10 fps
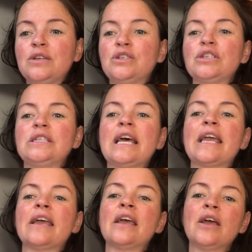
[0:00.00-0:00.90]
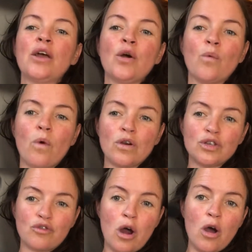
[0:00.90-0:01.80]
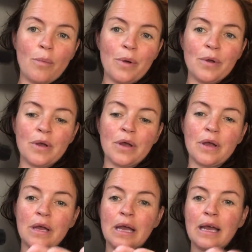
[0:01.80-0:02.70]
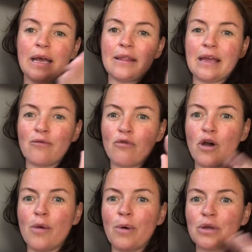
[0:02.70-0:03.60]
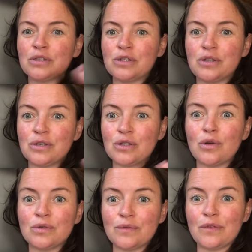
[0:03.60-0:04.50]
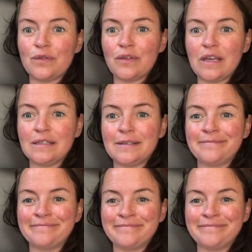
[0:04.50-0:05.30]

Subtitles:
You just take 1 drop and then rub onto the soles of the feet.